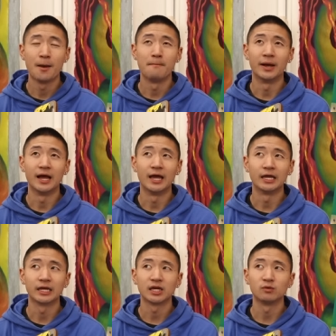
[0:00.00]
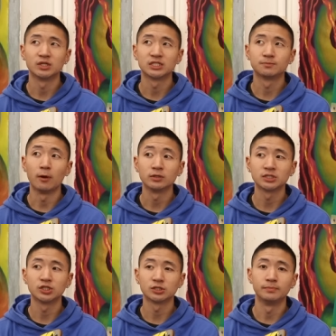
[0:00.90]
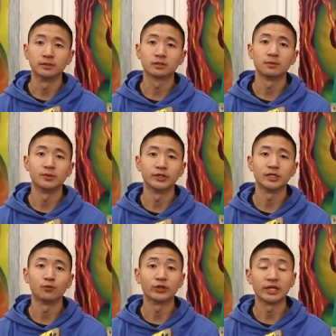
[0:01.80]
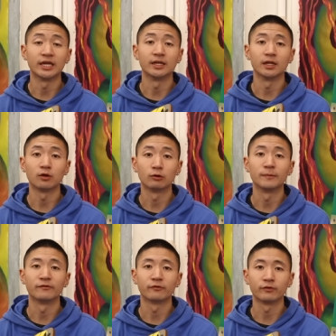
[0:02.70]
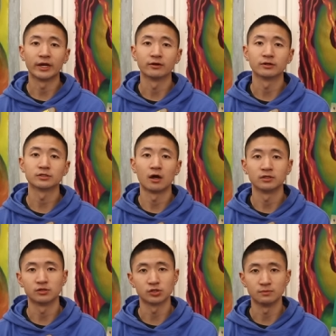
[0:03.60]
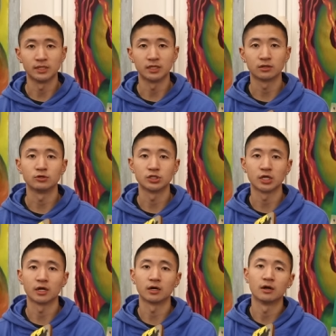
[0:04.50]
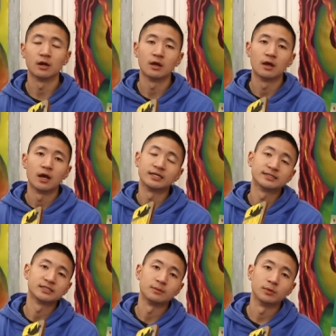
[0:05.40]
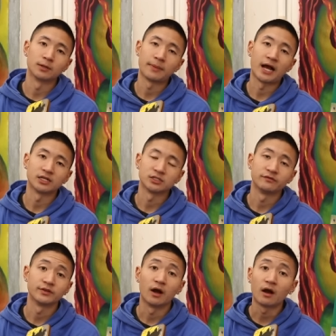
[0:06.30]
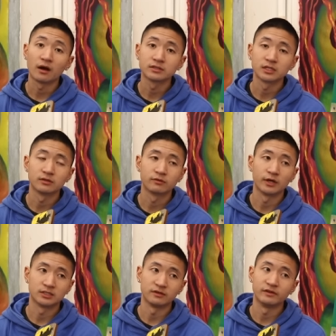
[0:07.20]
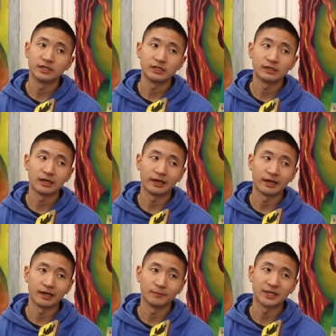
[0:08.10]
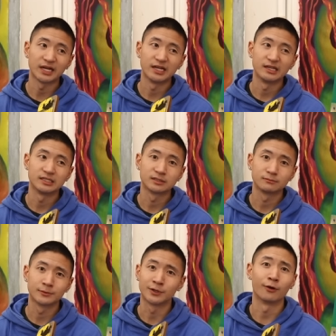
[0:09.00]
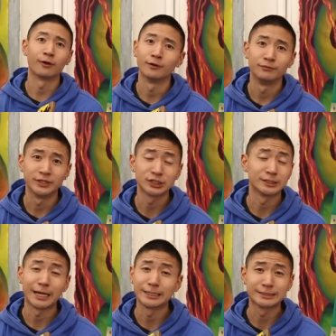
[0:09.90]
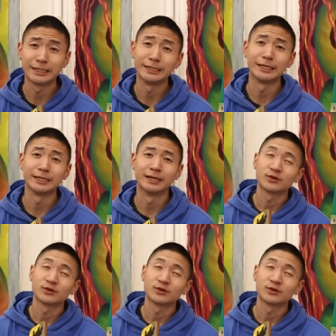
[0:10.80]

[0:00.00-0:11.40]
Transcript: But it was supposed to just build community within a group of creators on social media who share a similar passion for the arts and creativity because girl, this shit is isolating.